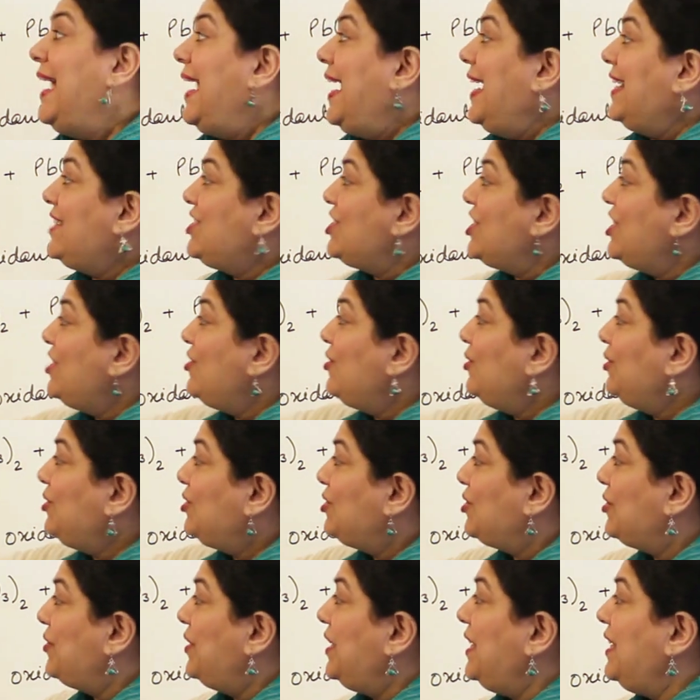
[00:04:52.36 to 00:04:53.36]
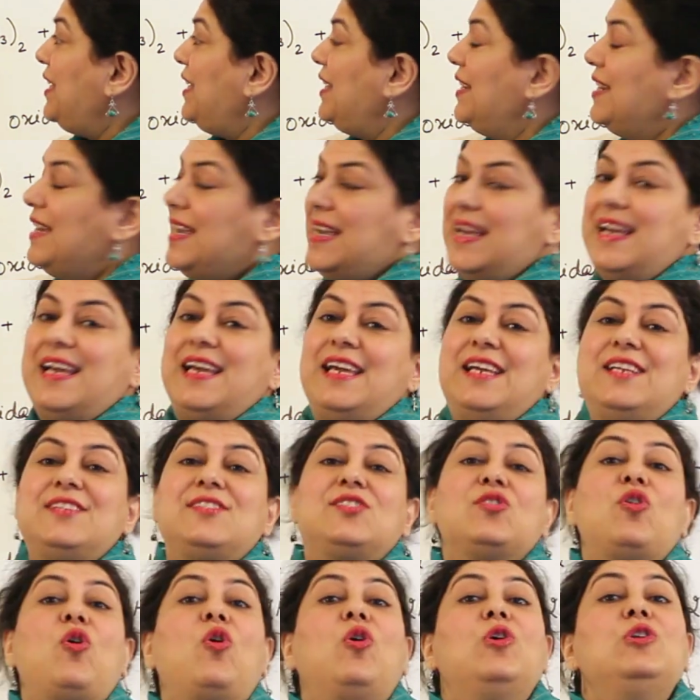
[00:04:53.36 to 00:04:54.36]
HNO3
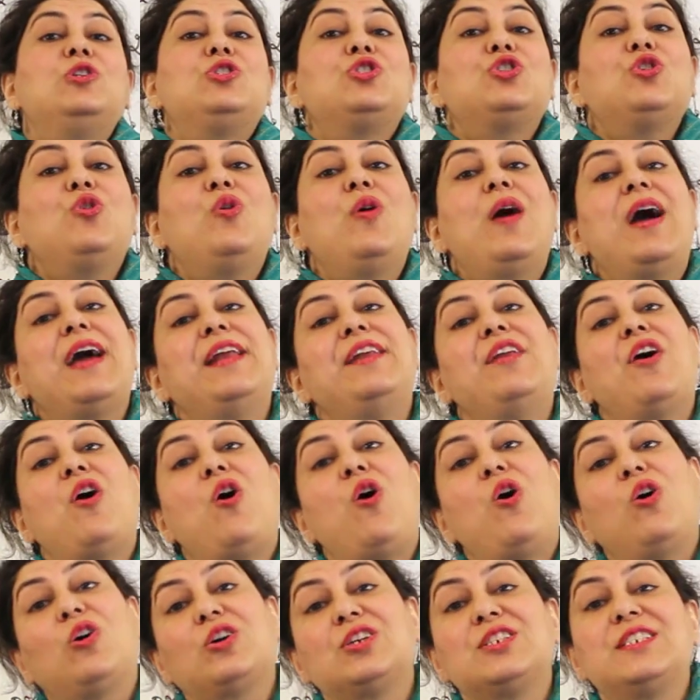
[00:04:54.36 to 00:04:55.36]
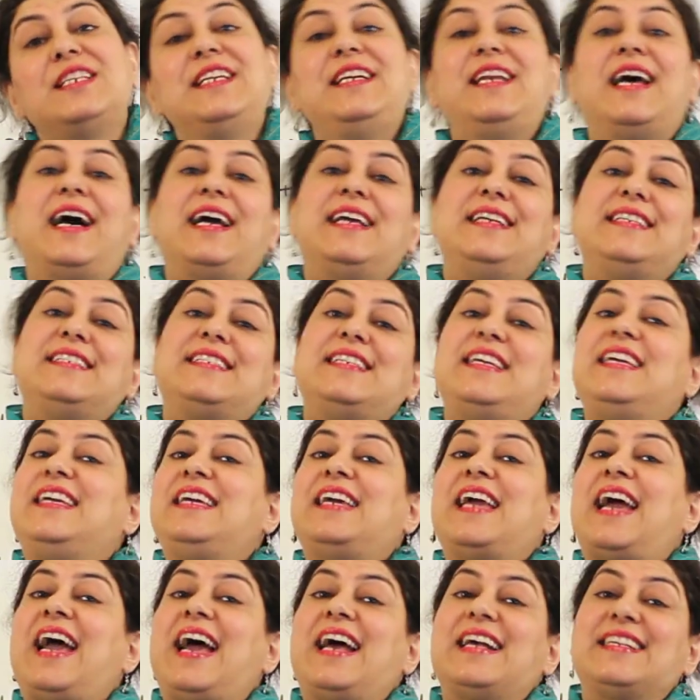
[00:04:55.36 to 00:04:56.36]
is also an
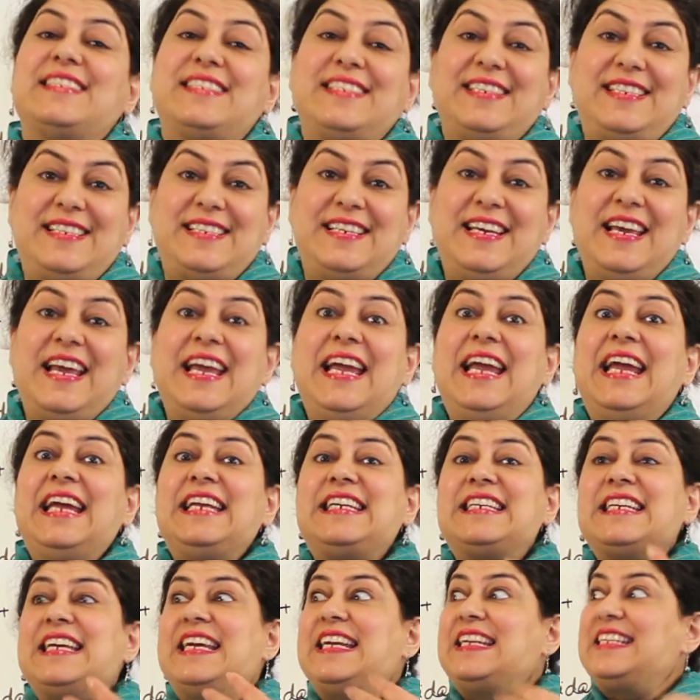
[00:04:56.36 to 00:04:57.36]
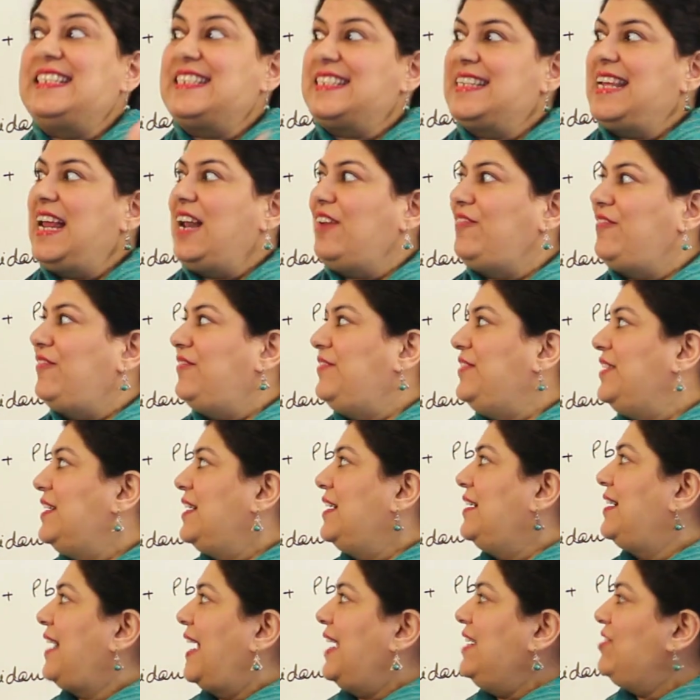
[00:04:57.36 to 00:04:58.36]
oxidizing acid. It itself,
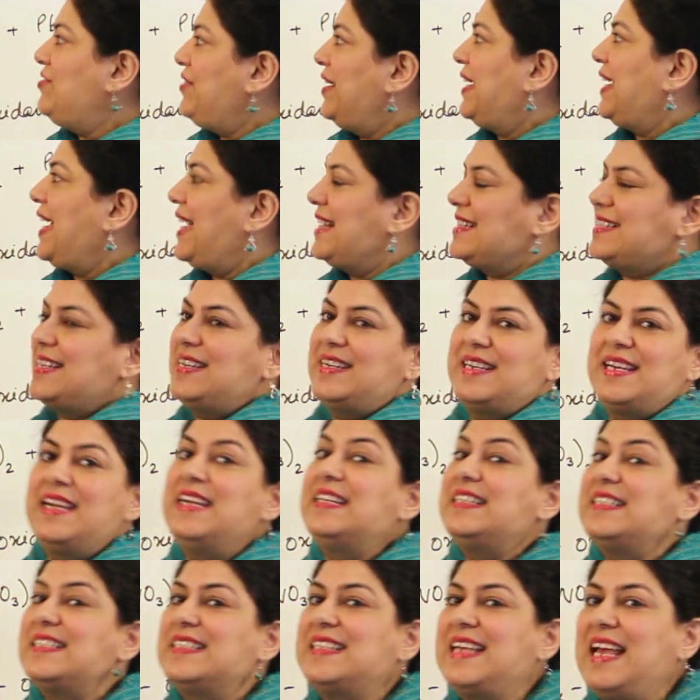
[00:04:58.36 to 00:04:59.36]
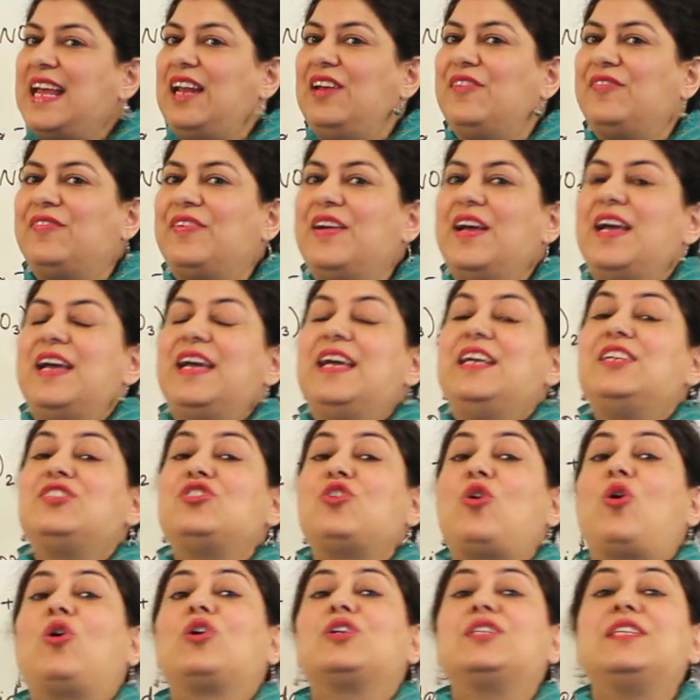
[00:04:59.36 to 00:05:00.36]
nitric acid itself
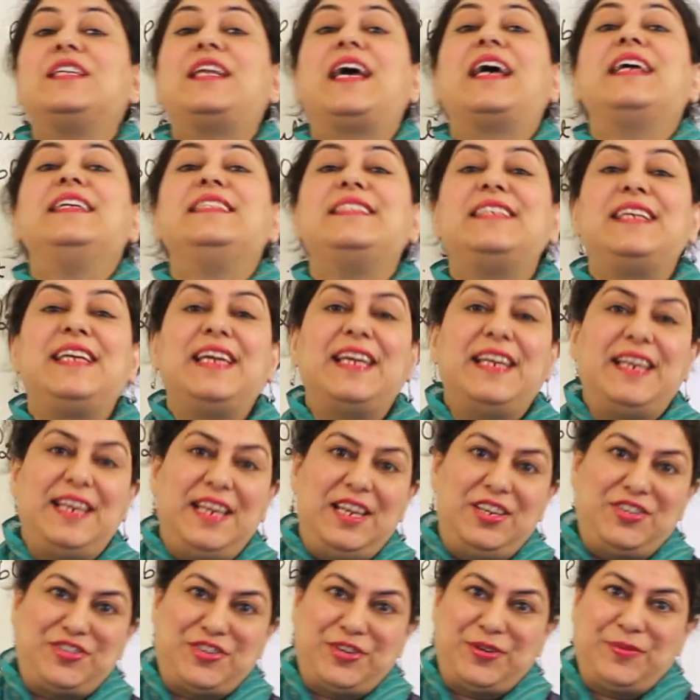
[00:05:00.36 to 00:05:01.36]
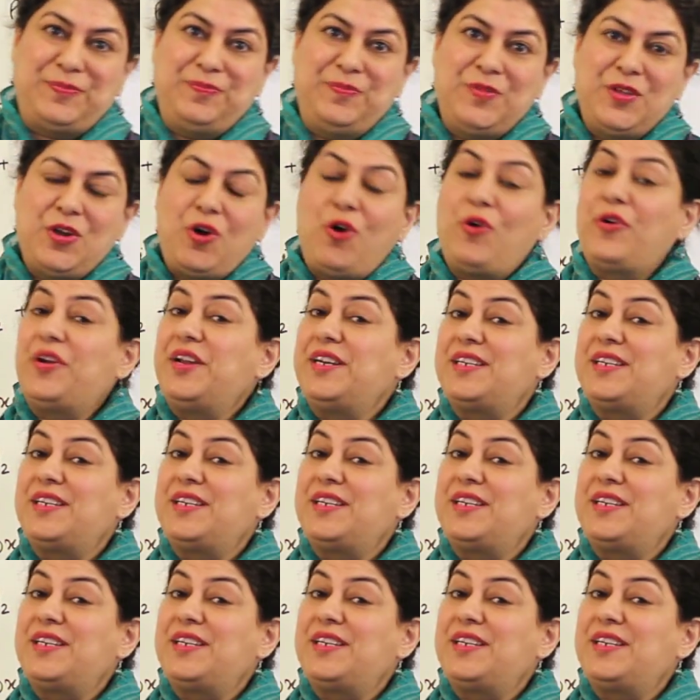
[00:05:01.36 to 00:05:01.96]
is oxidizing in nature or